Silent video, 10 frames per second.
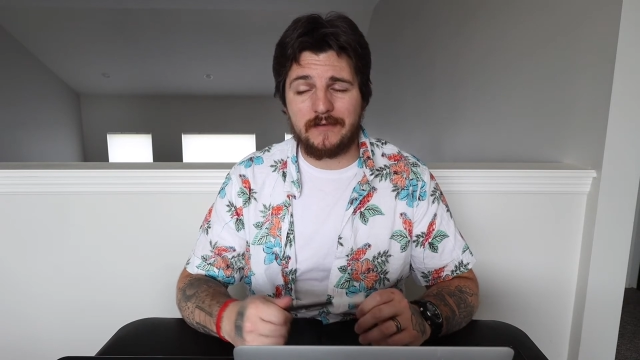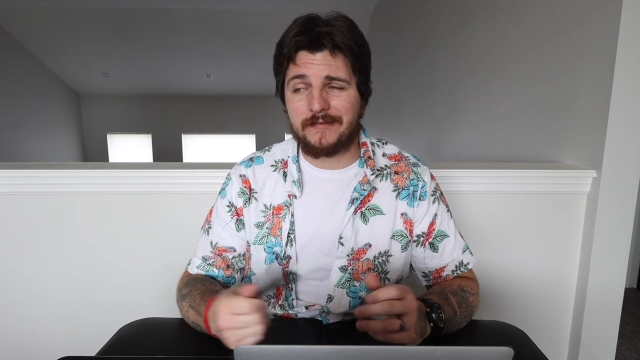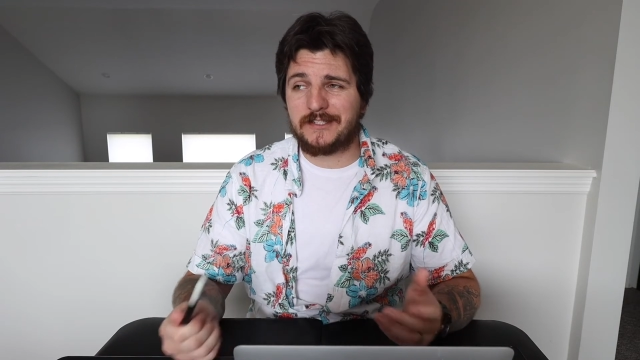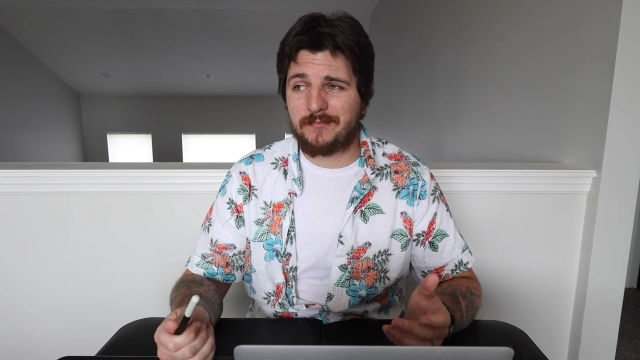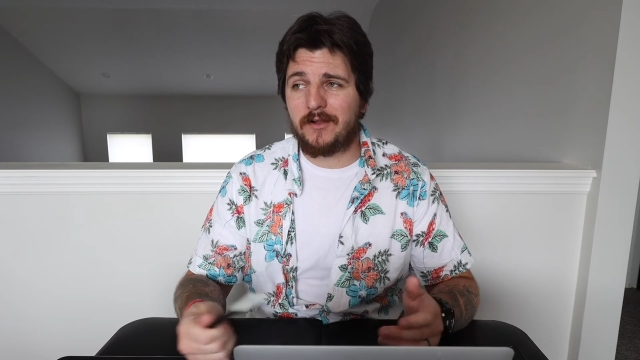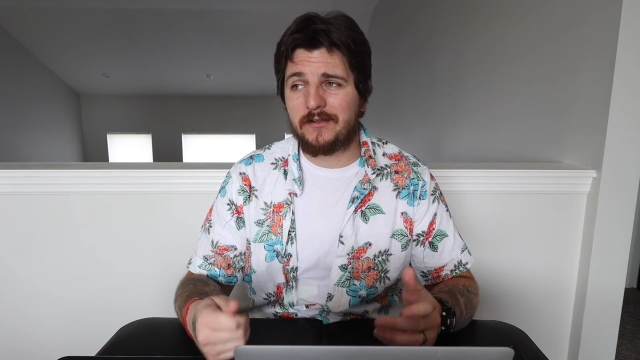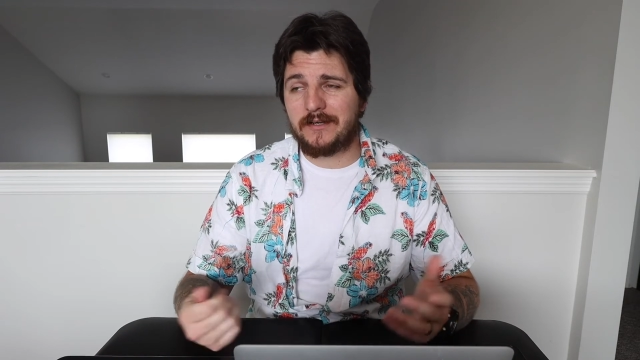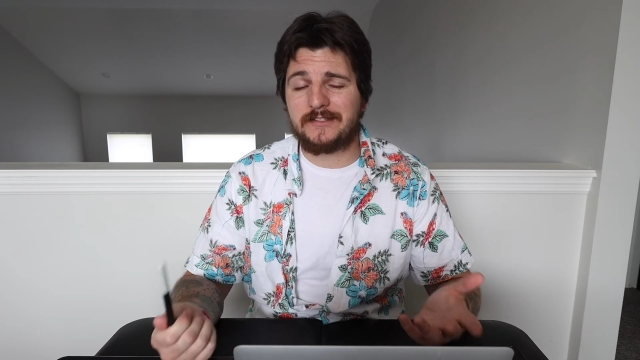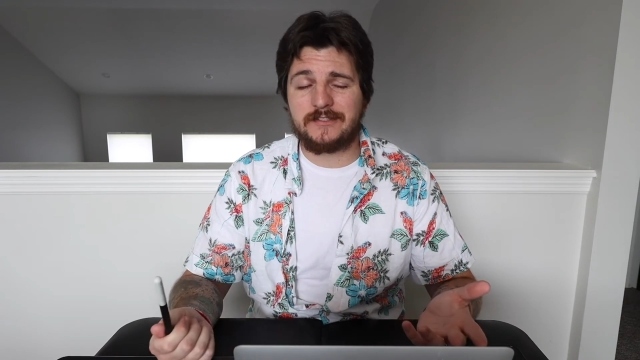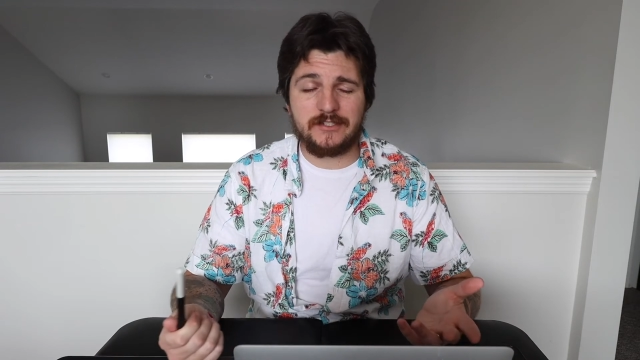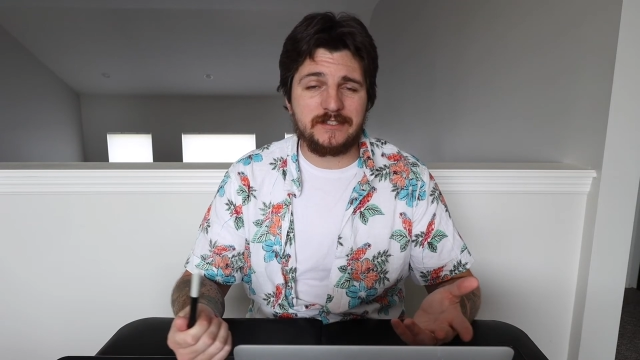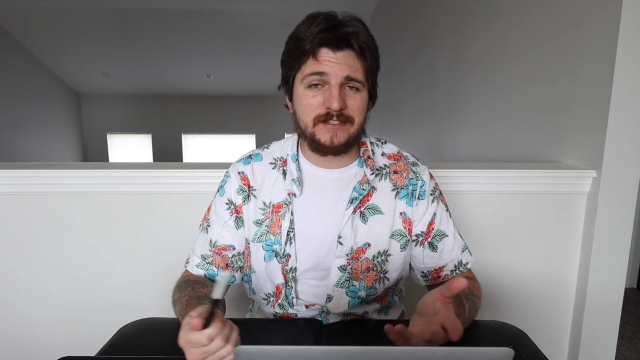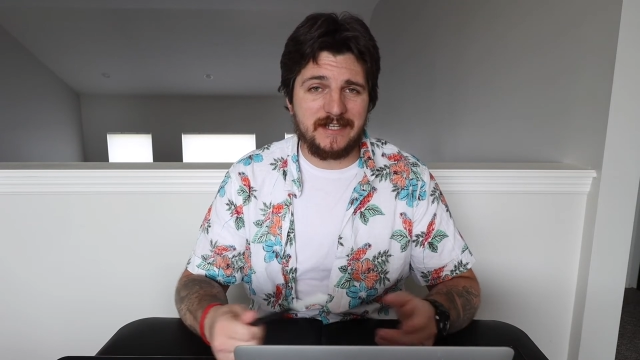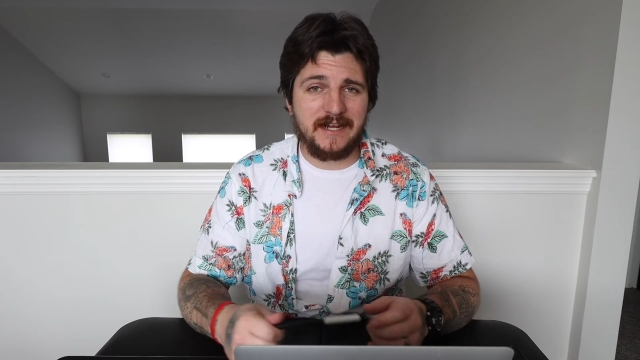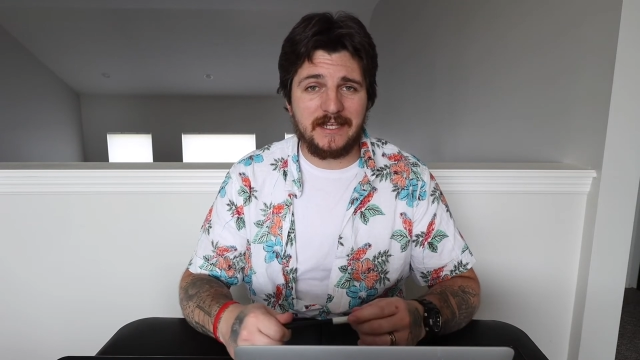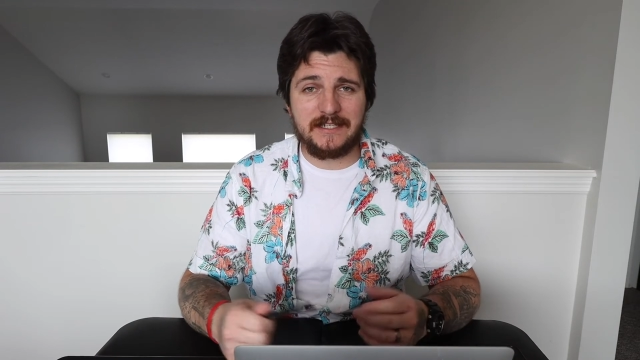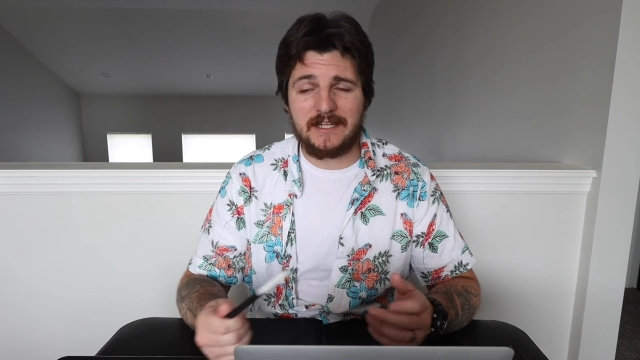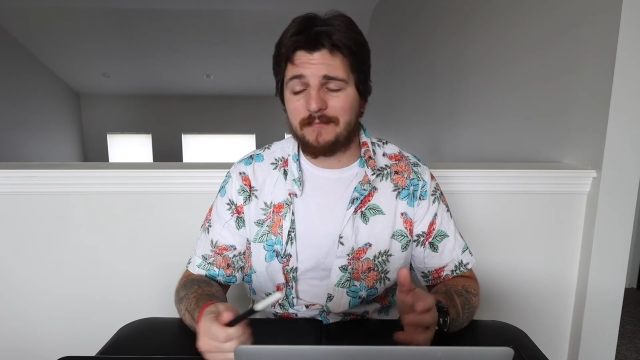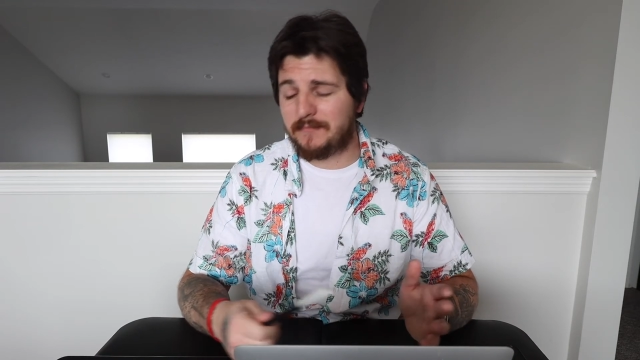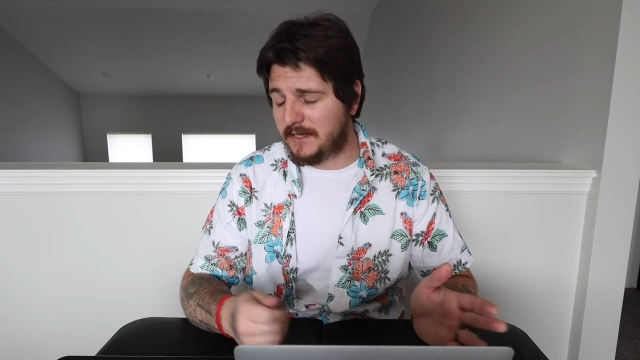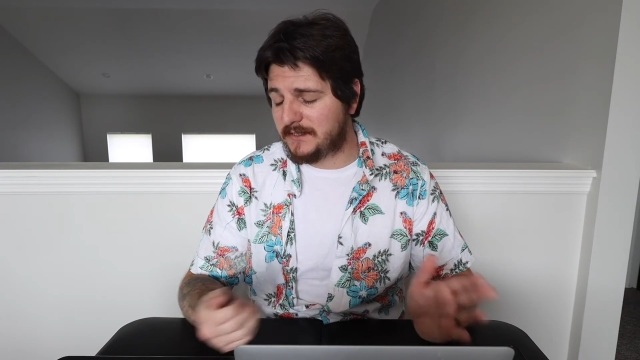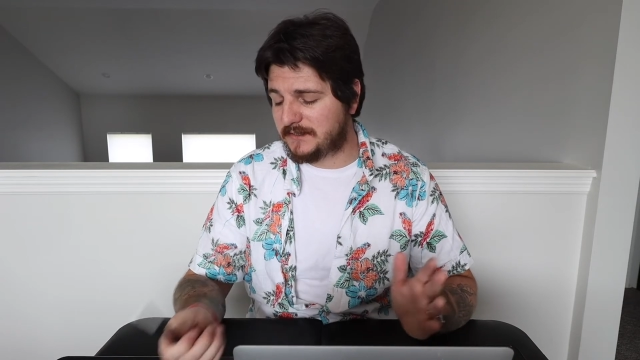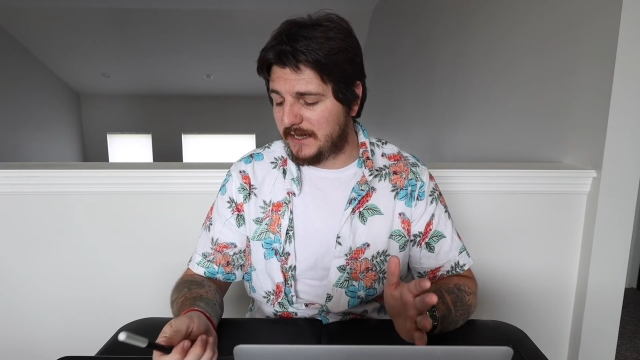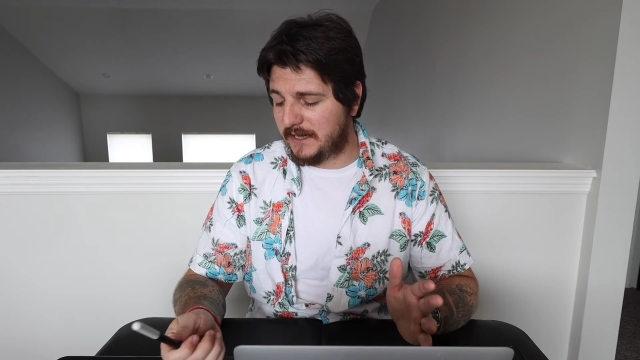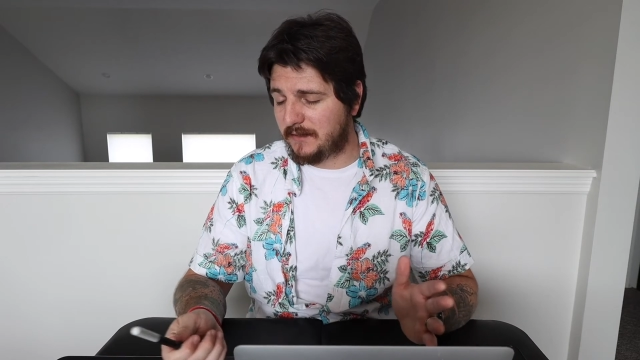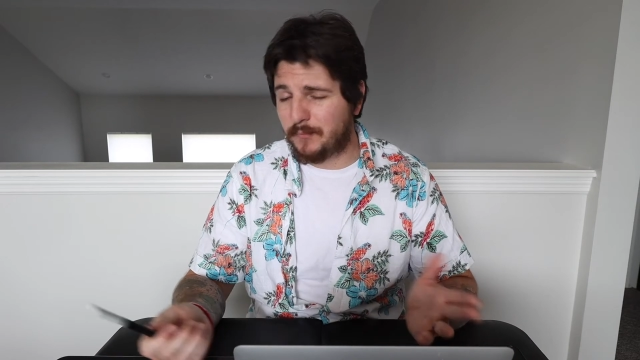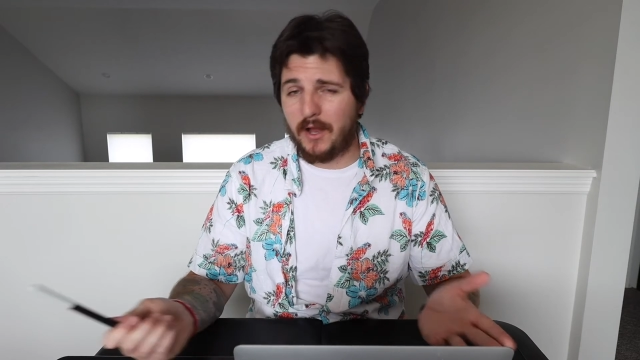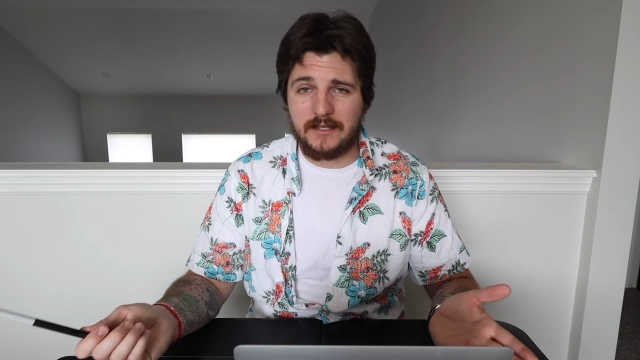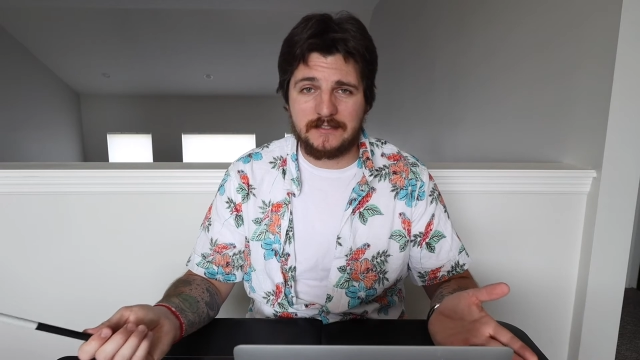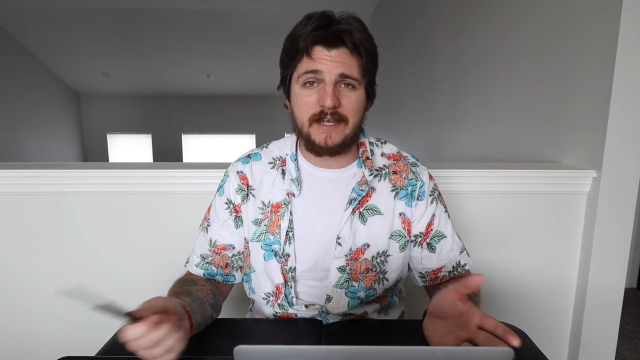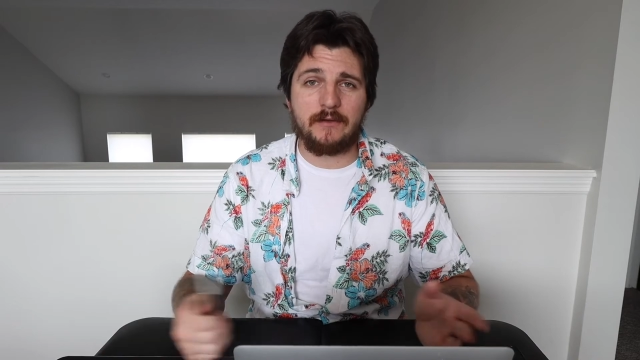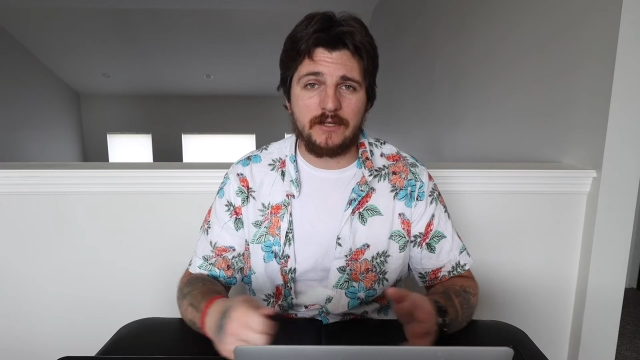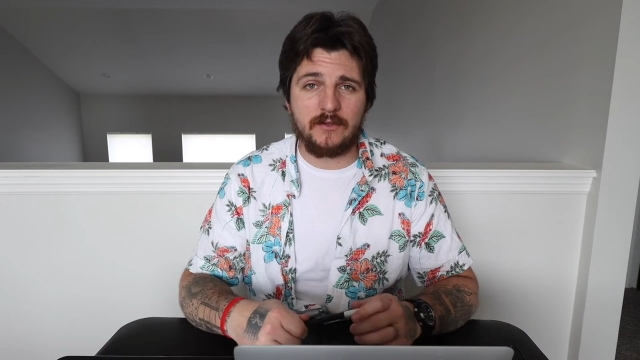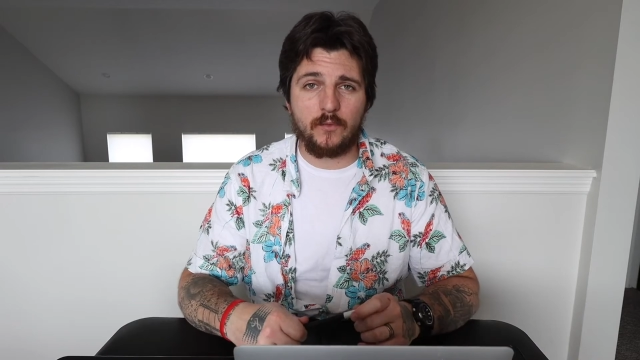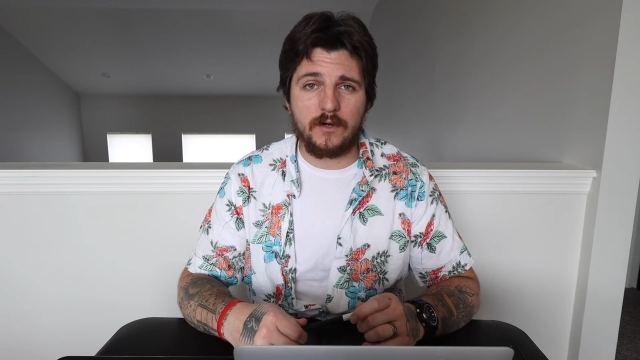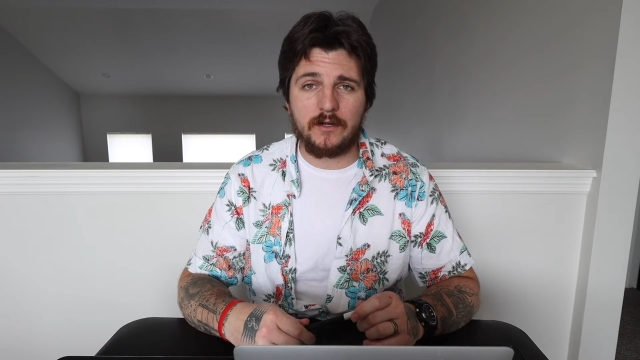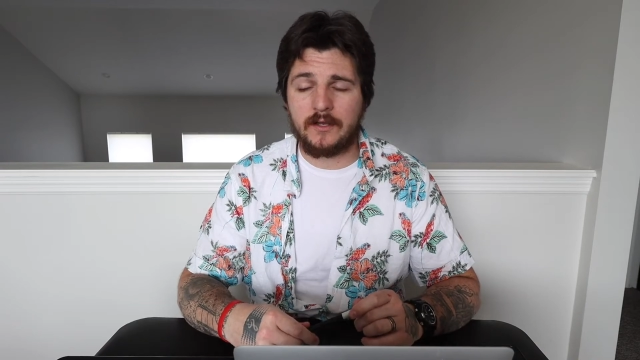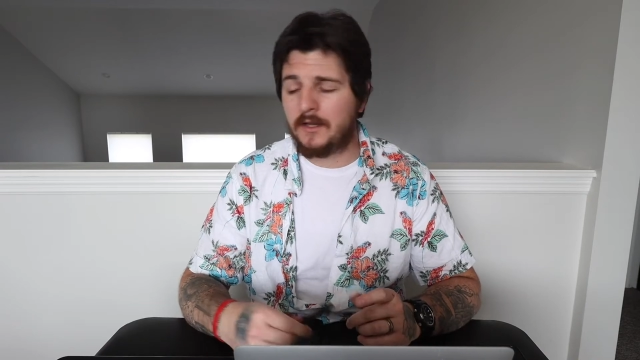If it's smaller, it's just silent and it makes a pause sound in the word.